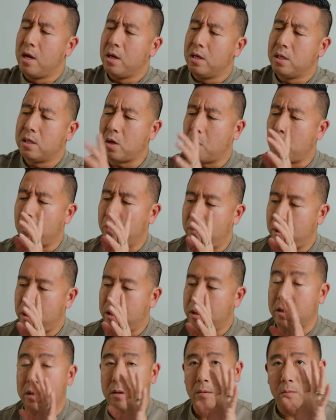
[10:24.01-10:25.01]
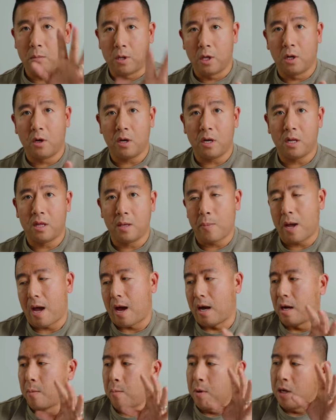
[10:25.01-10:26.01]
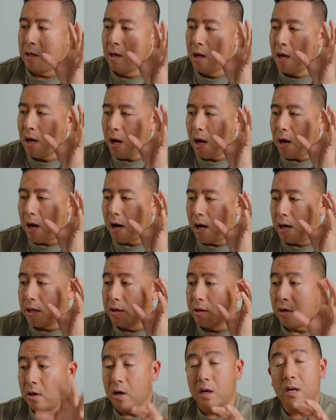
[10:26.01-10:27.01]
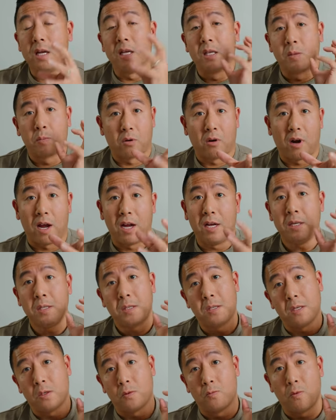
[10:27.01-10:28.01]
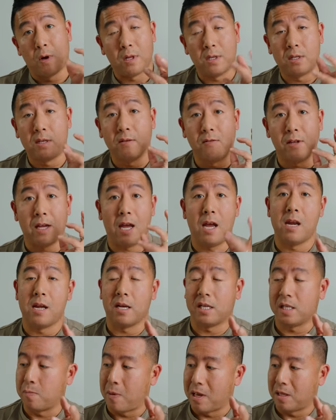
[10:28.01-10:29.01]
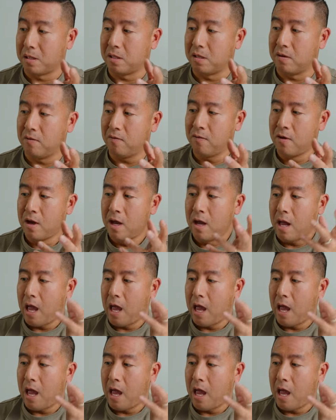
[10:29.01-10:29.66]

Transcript: So the good and the bad. I mean, the good is price. It's relatively inexpensive.